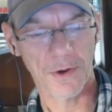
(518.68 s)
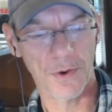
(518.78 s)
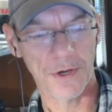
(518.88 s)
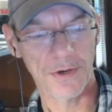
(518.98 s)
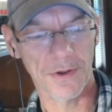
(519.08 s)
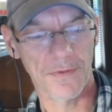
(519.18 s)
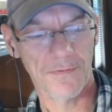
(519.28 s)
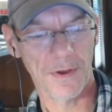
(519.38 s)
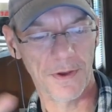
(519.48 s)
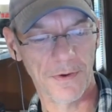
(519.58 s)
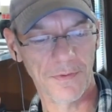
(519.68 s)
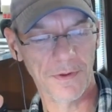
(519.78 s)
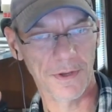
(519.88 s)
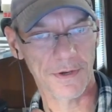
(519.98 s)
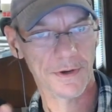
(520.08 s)
a question on the phone,
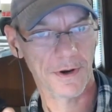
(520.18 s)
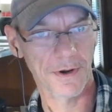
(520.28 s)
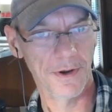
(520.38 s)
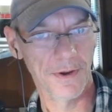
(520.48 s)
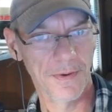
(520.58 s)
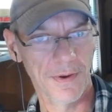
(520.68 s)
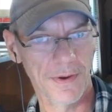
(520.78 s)
click start now.